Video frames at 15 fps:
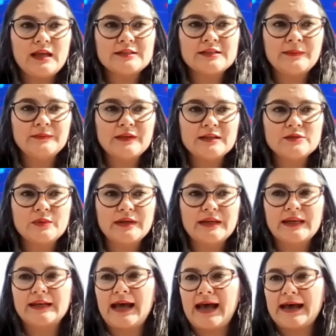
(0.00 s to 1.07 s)
sometimes we
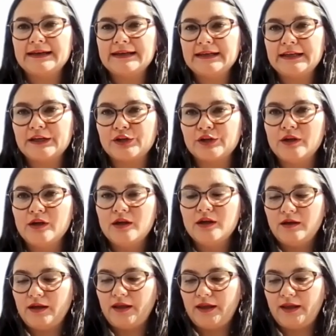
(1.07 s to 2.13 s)
can add in here,
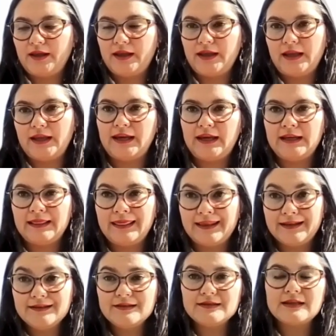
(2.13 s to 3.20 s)
in
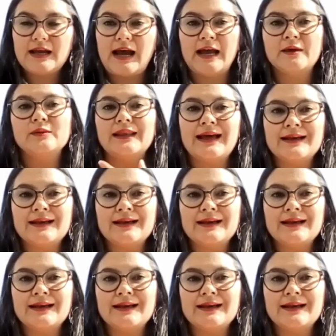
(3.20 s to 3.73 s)
this, I will